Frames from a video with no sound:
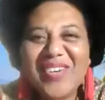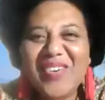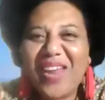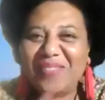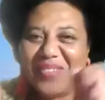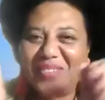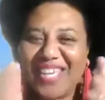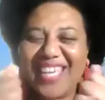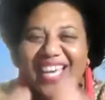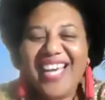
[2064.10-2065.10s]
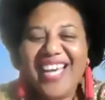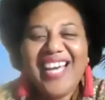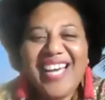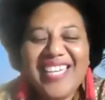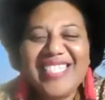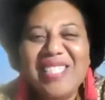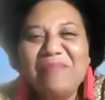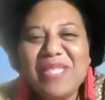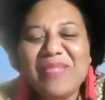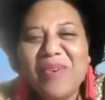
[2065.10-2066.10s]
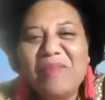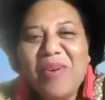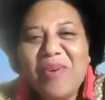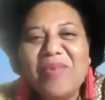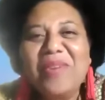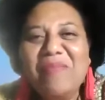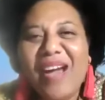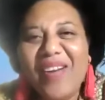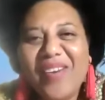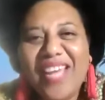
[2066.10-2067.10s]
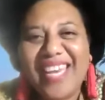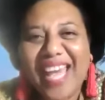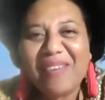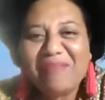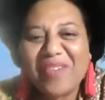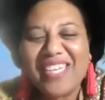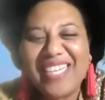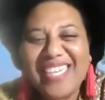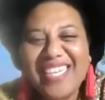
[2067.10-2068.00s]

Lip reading: who love to hear snippets from your Vunimango and I book.